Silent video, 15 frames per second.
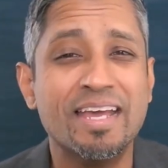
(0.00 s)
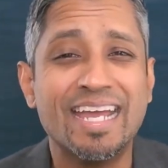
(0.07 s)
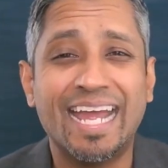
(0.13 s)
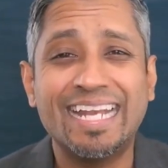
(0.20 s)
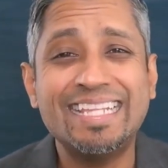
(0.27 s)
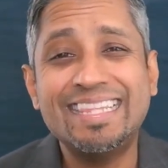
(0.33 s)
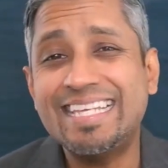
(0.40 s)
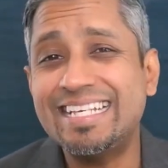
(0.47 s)

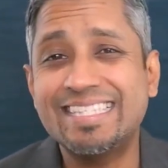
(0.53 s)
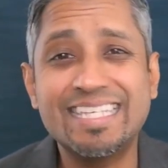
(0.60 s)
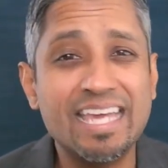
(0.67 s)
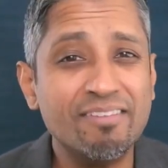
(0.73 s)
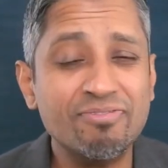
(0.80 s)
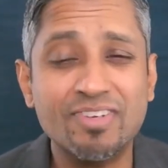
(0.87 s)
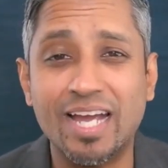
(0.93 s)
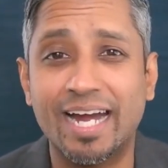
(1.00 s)
And in these
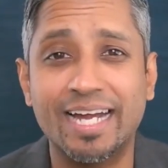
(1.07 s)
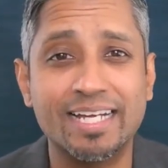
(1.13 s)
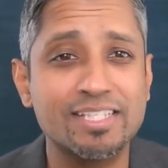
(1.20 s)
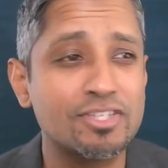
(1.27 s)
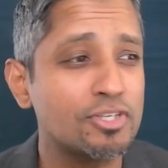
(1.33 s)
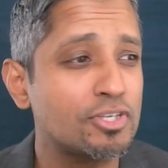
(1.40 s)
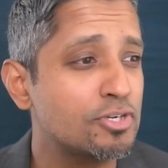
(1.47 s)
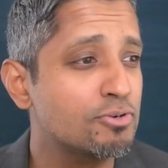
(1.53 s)
gift
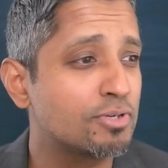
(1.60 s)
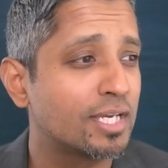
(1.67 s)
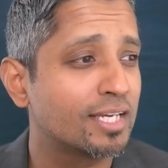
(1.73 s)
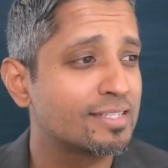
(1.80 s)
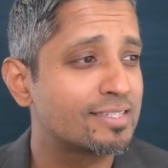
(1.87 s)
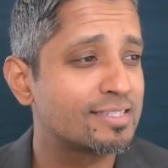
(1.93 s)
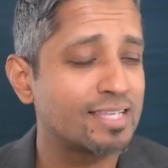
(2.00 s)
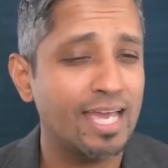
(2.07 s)
guides, you
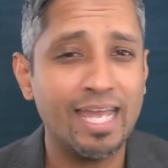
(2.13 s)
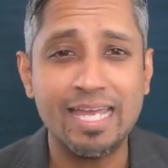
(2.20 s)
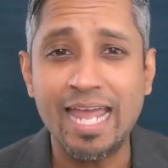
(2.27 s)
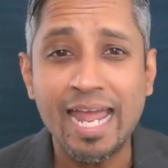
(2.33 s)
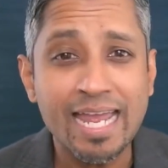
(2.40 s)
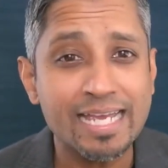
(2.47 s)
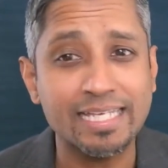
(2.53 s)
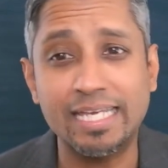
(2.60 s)
can say,
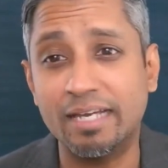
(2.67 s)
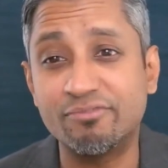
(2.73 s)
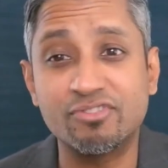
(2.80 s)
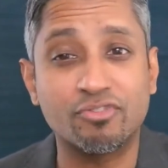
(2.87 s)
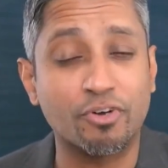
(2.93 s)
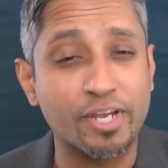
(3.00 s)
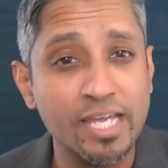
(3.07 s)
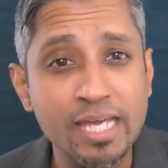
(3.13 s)
hey, gifts
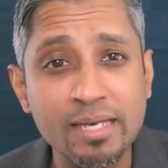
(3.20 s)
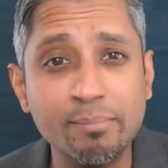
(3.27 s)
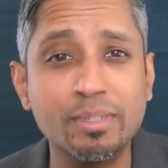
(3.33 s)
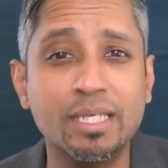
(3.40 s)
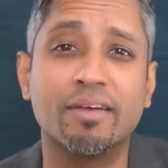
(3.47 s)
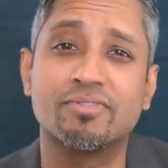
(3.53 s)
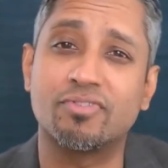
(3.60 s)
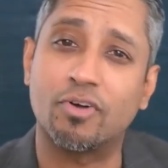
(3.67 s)
for him,
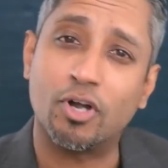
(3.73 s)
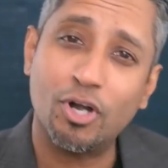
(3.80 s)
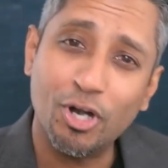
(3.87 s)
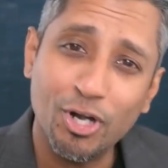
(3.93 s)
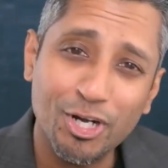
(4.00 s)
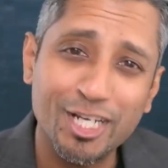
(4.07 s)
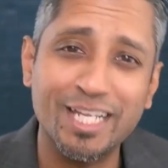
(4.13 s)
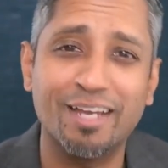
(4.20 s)
gifts for
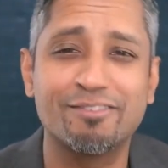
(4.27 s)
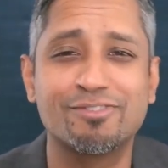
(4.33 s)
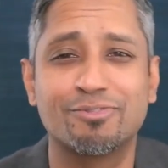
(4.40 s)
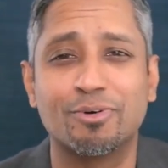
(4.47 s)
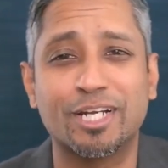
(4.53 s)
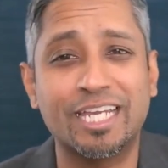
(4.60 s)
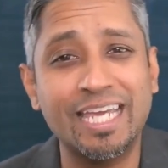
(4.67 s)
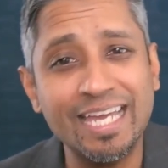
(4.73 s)
her, gifts
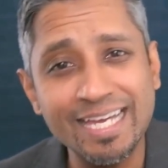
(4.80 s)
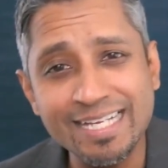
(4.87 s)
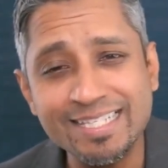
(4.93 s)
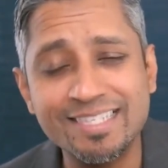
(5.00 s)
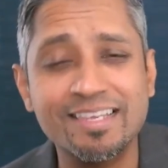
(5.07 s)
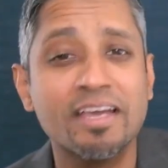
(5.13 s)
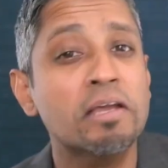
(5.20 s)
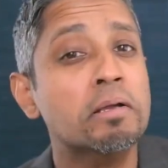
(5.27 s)
for kids,